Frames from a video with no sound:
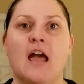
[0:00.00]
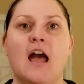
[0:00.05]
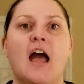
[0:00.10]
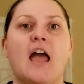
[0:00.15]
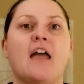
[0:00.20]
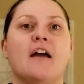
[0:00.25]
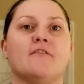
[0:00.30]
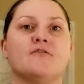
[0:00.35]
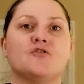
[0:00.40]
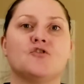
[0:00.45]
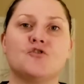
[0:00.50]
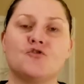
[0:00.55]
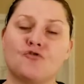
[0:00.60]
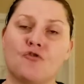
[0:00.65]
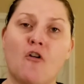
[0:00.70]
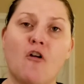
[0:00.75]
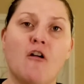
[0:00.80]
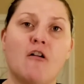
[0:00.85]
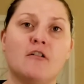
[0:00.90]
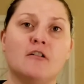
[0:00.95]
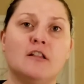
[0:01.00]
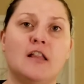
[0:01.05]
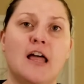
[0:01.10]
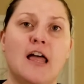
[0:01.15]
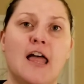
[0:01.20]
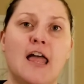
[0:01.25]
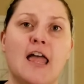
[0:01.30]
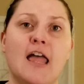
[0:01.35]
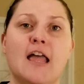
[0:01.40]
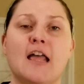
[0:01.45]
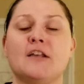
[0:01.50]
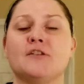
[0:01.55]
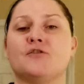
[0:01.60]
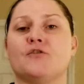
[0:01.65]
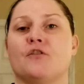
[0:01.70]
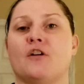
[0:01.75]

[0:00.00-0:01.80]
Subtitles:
I have strong legs,